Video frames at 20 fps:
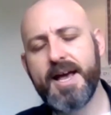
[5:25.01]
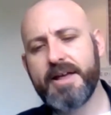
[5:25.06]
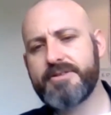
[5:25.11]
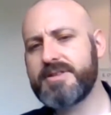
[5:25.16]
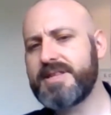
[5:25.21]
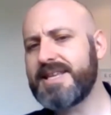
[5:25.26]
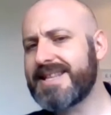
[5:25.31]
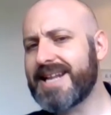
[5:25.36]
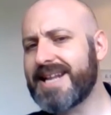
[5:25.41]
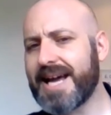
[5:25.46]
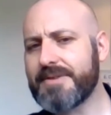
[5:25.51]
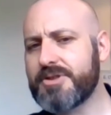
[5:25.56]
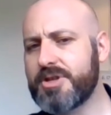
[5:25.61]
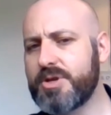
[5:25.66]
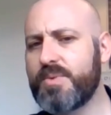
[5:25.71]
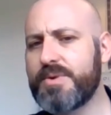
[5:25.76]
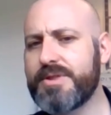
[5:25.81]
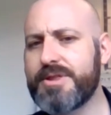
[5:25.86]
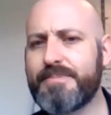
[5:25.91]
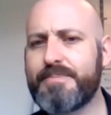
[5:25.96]
So these last
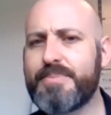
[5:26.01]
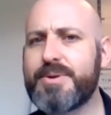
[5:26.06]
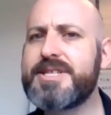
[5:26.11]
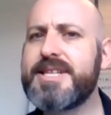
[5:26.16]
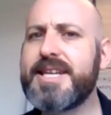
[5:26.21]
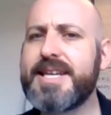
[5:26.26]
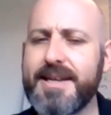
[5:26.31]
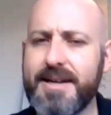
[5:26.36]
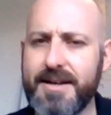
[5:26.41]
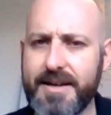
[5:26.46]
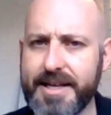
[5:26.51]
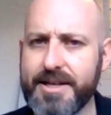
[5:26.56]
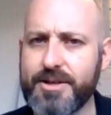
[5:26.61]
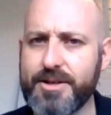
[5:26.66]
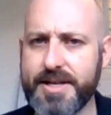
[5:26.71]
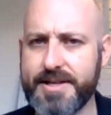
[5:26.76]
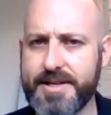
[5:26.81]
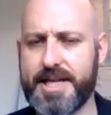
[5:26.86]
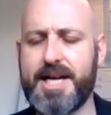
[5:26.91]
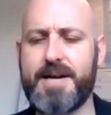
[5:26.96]
two ones are particularly
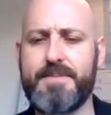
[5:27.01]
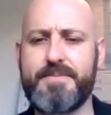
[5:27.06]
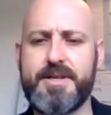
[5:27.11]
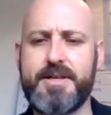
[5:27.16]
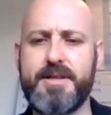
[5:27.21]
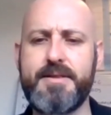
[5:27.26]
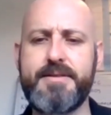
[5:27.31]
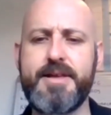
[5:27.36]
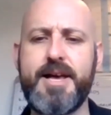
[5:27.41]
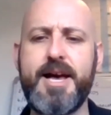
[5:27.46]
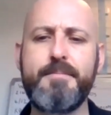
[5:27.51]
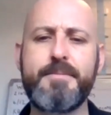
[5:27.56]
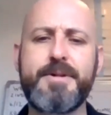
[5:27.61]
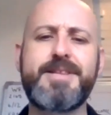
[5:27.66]
interesting obstacles